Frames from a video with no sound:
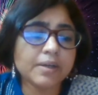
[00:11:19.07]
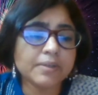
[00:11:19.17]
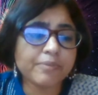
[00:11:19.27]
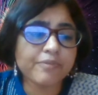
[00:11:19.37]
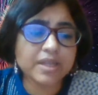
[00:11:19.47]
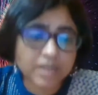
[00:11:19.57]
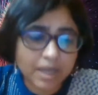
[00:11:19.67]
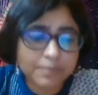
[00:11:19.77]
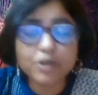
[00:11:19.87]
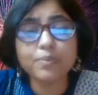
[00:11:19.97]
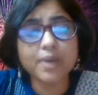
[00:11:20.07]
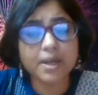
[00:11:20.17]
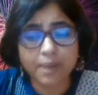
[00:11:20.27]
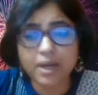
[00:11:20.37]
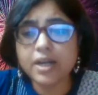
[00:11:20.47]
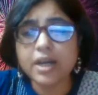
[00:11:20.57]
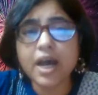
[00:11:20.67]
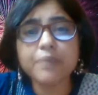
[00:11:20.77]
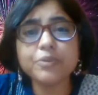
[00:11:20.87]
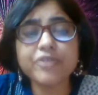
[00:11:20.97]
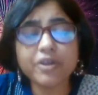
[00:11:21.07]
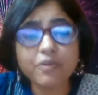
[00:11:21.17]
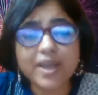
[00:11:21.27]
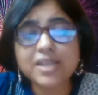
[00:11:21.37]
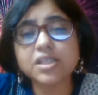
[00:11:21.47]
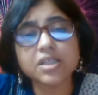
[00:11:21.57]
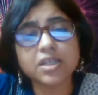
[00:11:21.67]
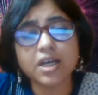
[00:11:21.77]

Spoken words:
Professor Amiya Kumar Panda, I would request